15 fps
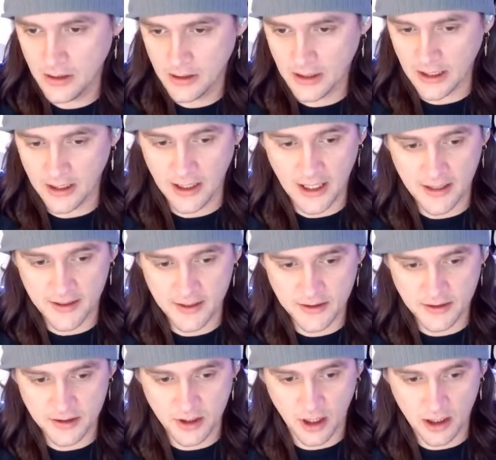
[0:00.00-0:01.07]
got a lot of
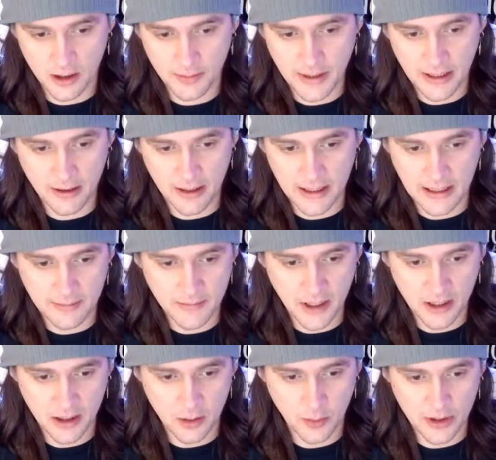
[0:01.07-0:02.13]
things to talk about, and I'm
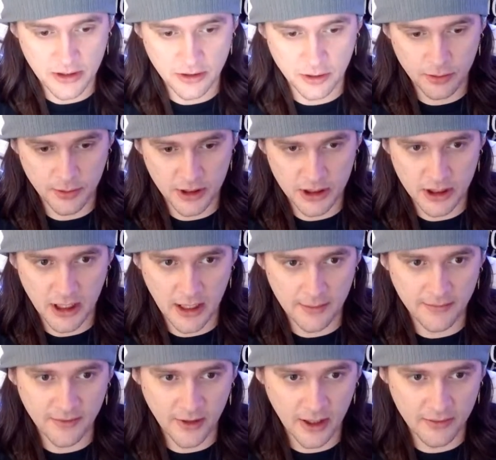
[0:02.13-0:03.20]
not going to waste too much
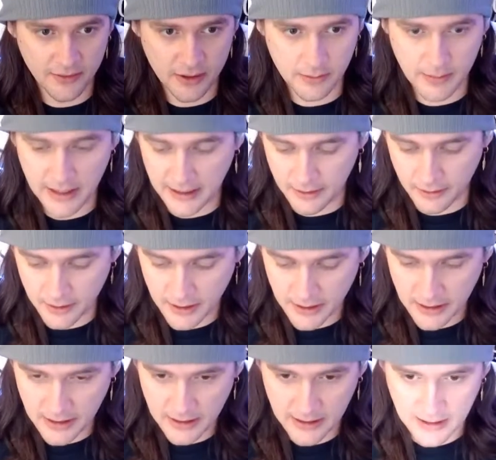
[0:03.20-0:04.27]
time fluffing about.
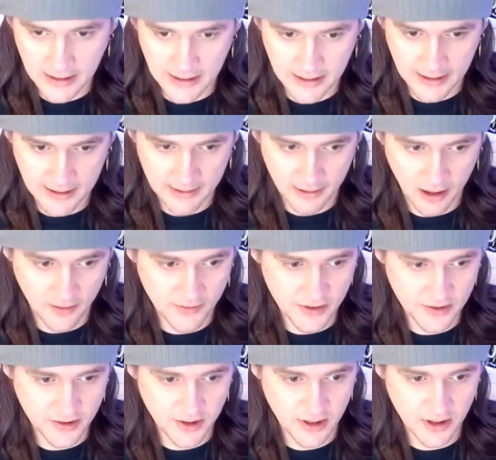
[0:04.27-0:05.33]

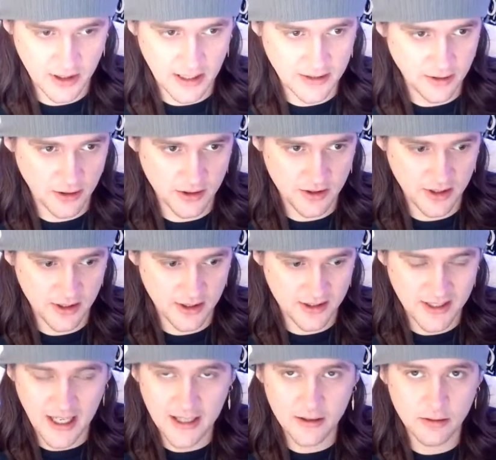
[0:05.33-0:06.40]
Obviously, as you can see in the
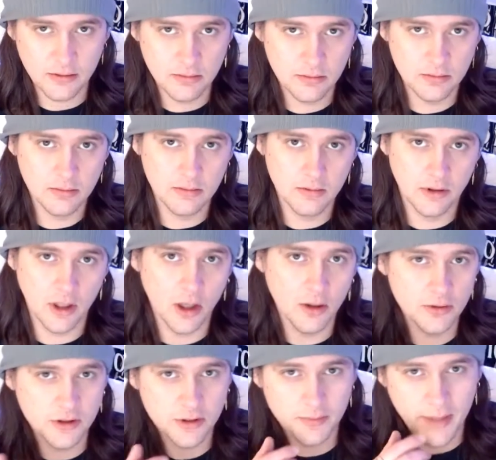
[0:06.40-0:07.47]
title,
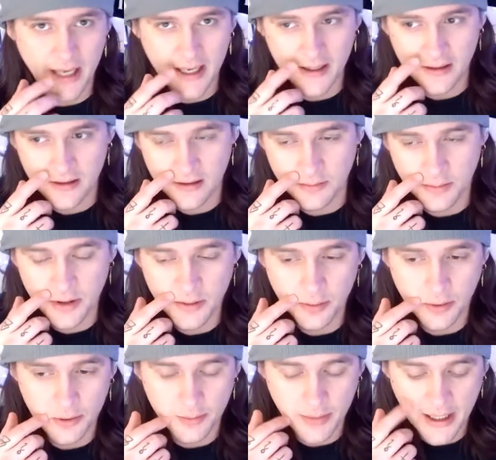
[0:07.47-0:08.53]
loans are back. Some
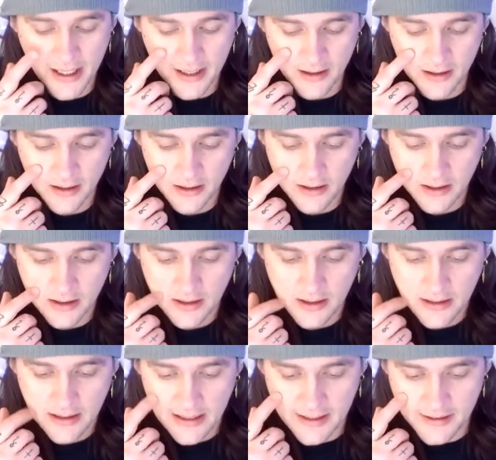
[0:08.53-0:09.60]
people are back
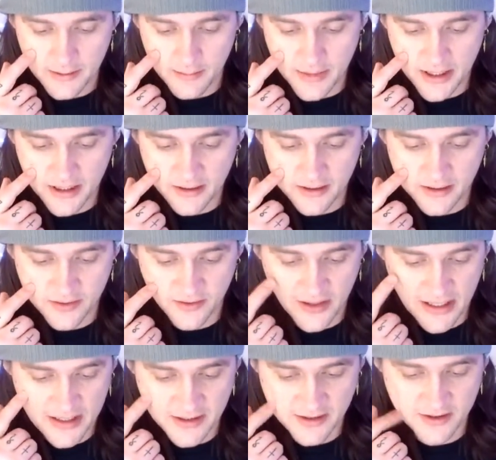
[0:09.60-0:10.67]
in the mix.
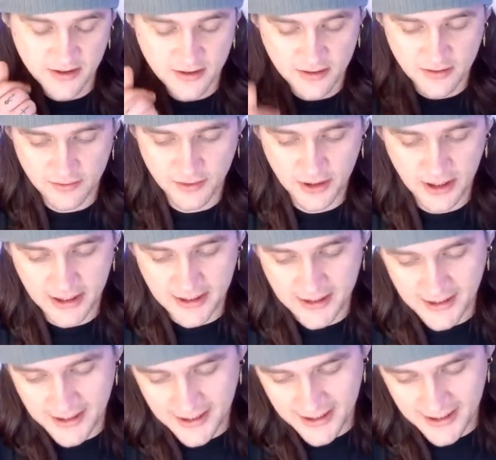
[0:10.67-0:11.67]
Fans really